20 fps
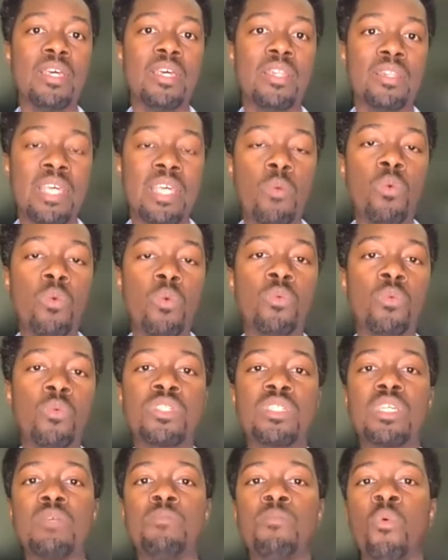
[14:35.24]
then we will
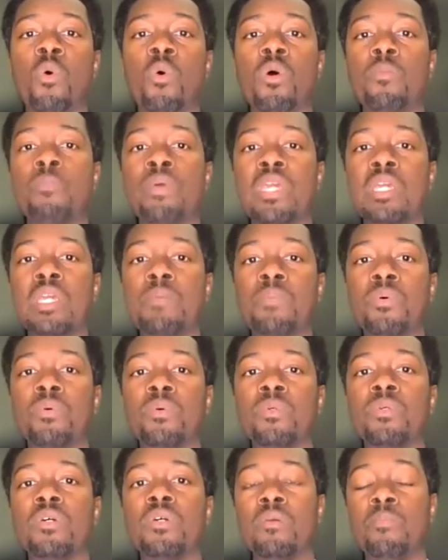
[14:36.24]
see more people
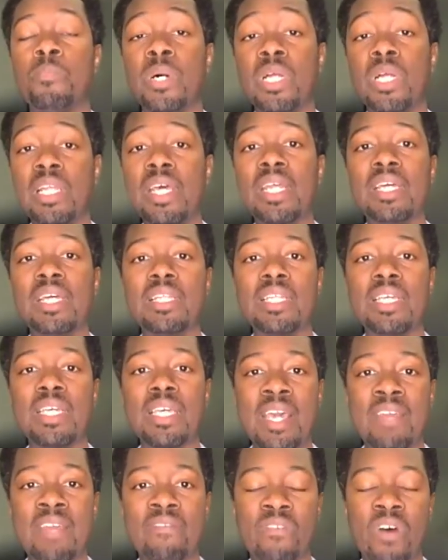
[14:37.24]
politically
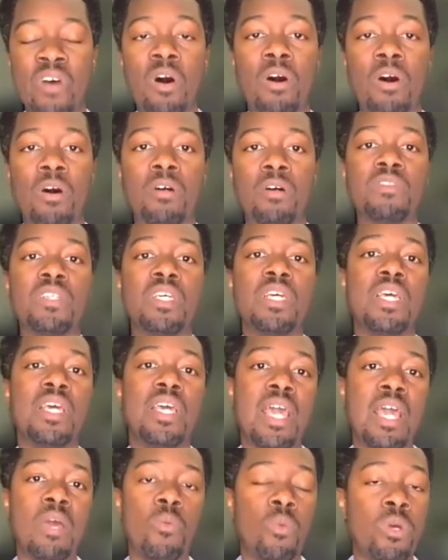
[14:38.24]
involved,
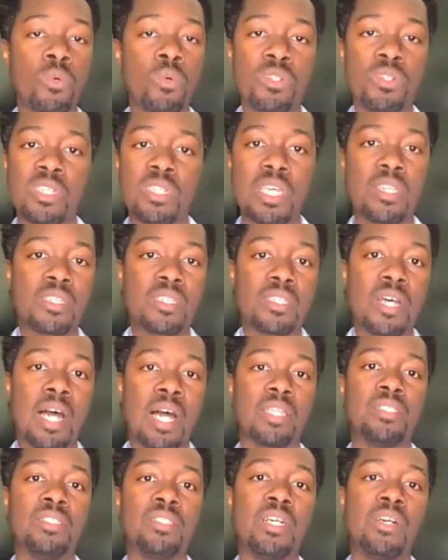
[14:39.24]
and we will see the
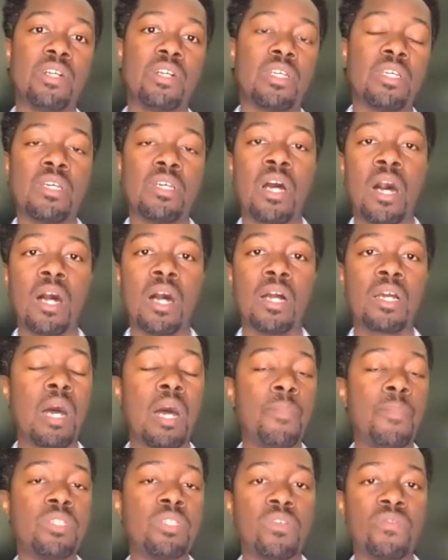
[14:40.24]
solidarity uh,
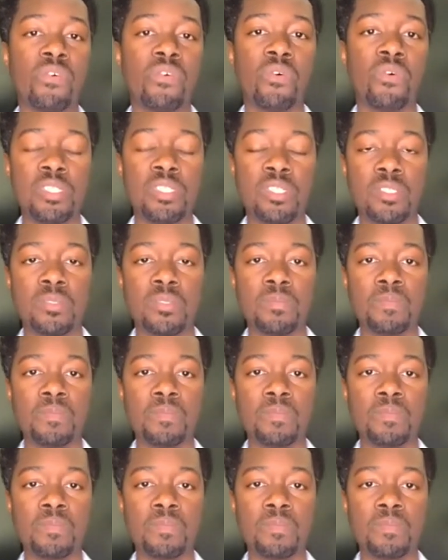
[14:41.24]
come into fruition.